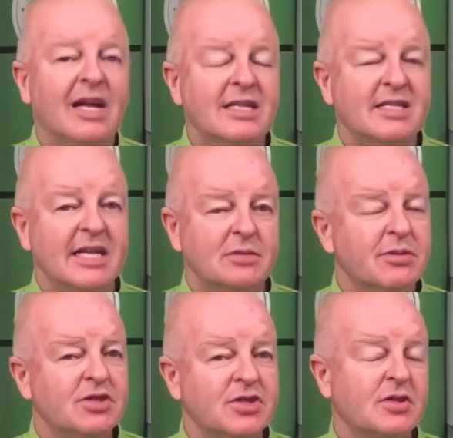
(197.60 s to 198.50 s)
States,
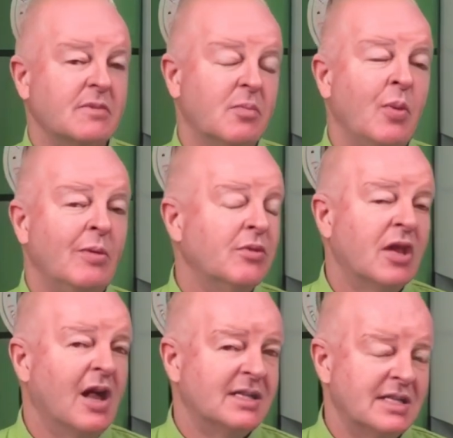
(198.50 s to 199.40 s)
we would
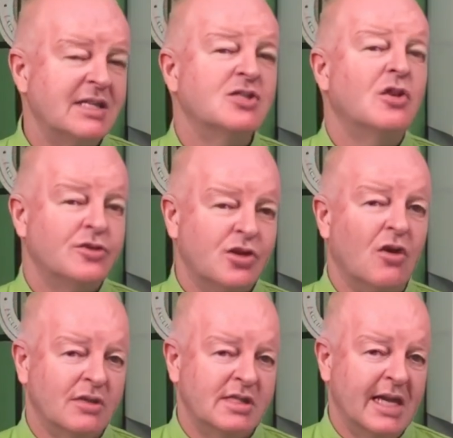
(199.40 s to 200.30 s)
class it as
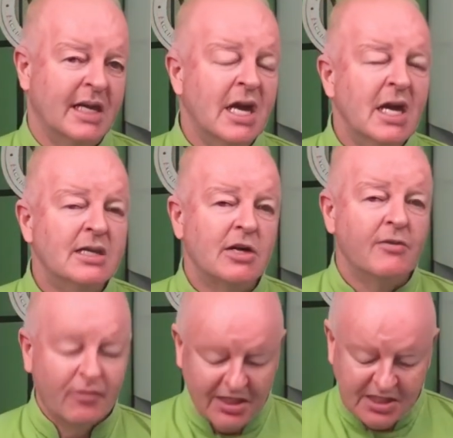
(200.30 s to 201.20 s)
non-toxic. So
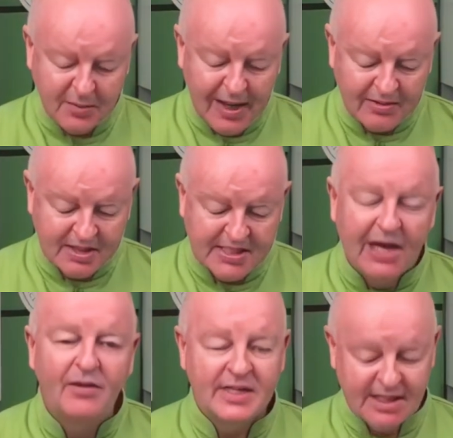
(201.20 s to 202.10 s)
for us to be able to
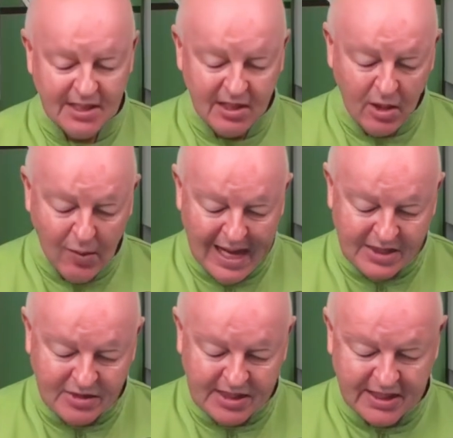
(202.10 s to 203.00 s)
sell this in the US,
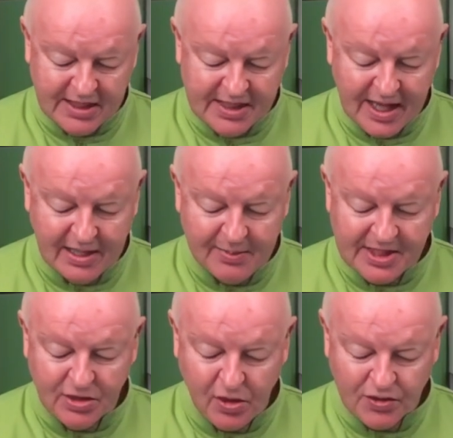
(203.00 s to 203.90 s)
you see this item is
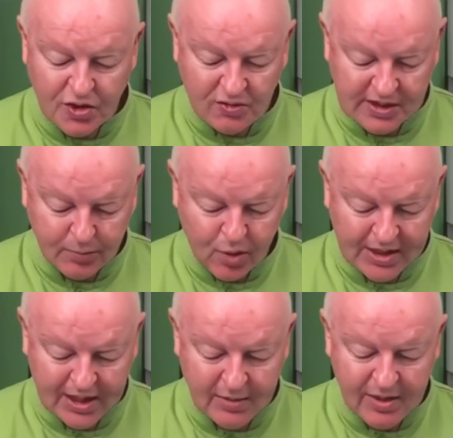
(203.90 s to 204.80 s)
a non-toxic
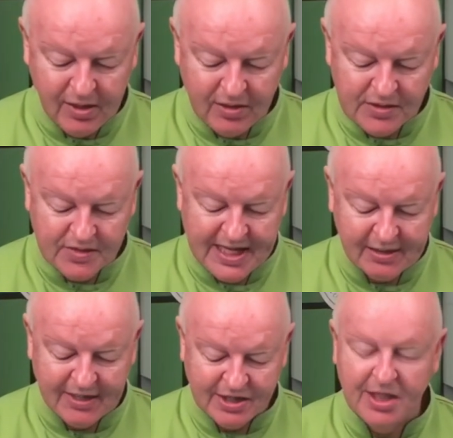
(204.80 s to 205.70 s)
product, can be used for
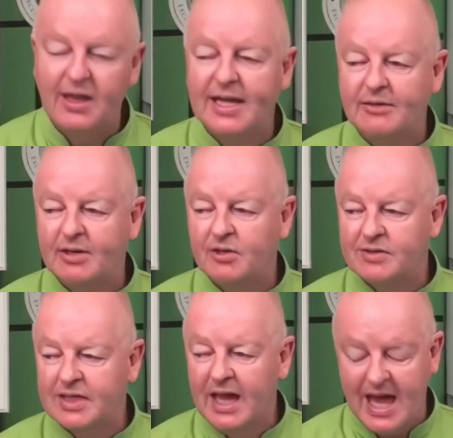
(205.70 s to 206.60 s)
decoration or lettering
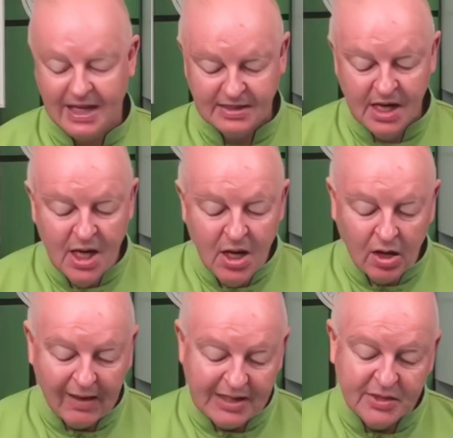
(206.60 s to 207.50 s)
onto cakes.
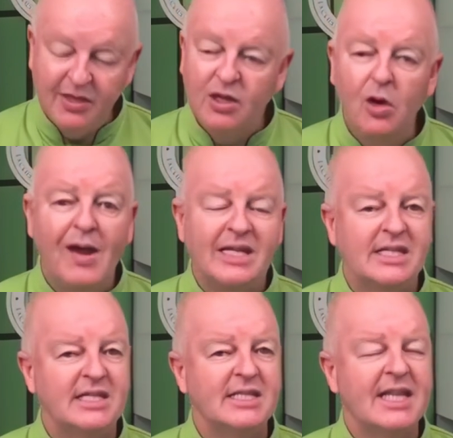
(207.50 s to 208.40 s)
All right, so in the US,
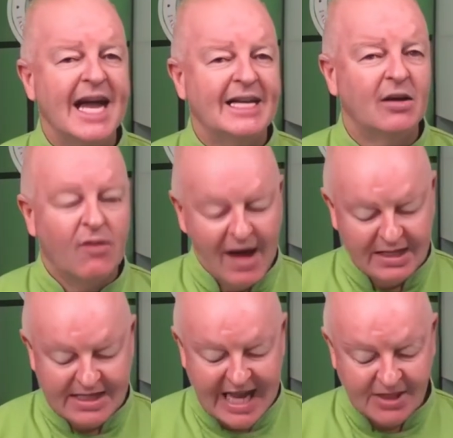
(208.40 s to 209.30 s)
this is
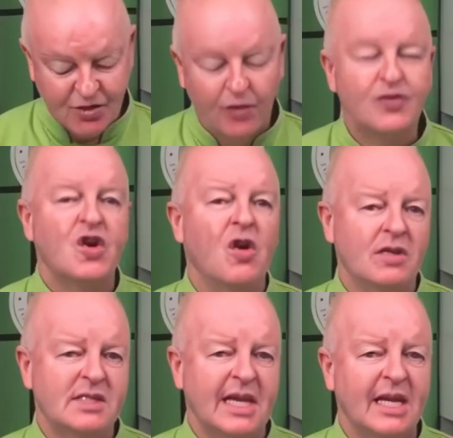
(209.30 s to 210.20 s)
categorized as
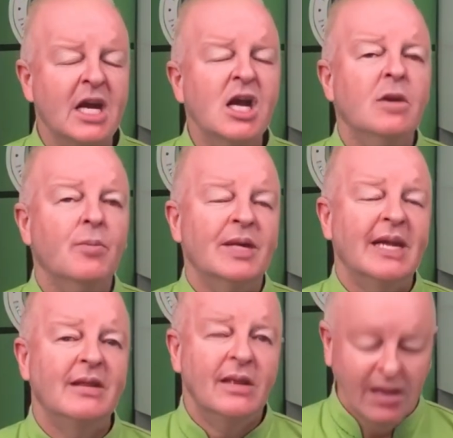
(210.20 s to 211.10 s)
non-toxic. But
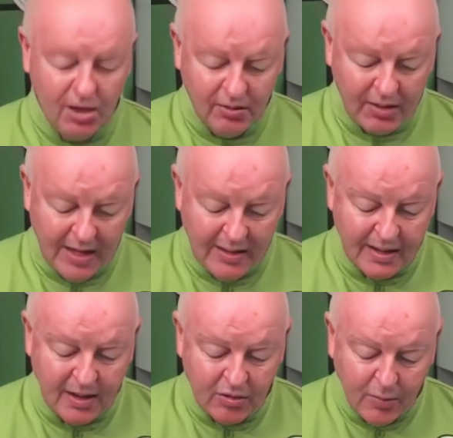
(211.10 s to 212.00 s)
in the
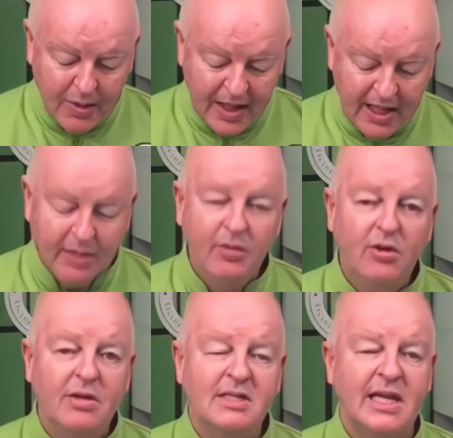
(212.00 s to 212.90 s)
European
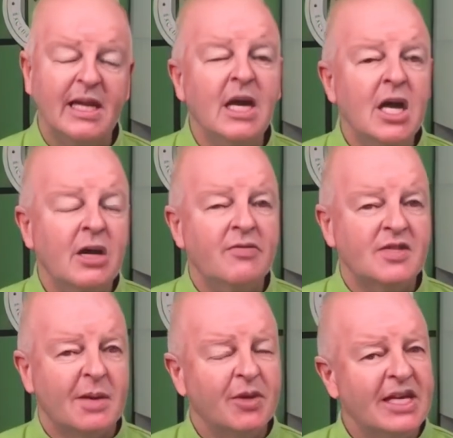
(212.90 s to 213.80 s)
community,
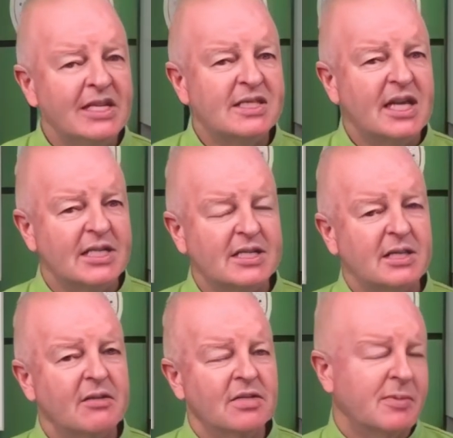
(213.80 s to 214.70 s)
some of these dusts,
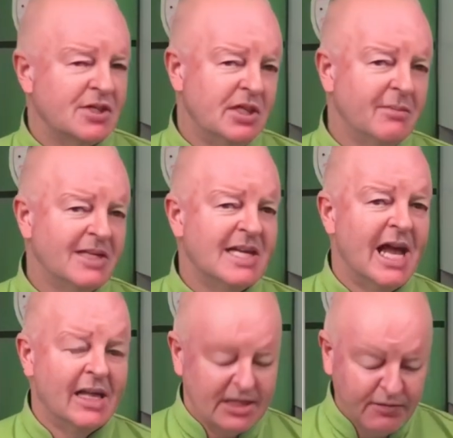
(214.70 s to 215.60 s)
and especially the
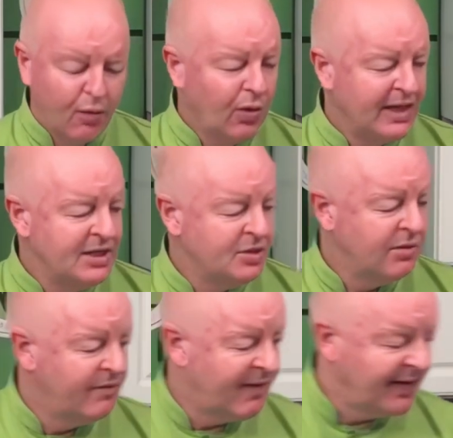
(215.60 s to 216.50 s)
metallics, fall into
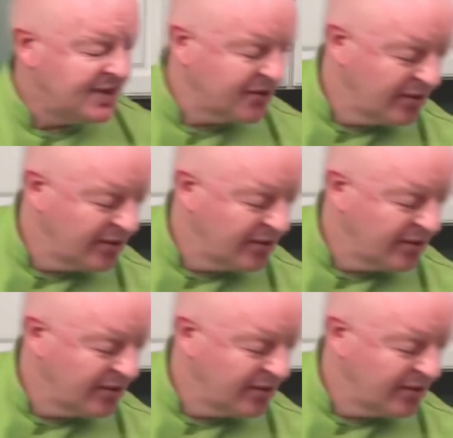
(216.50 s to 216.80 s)
a very sort of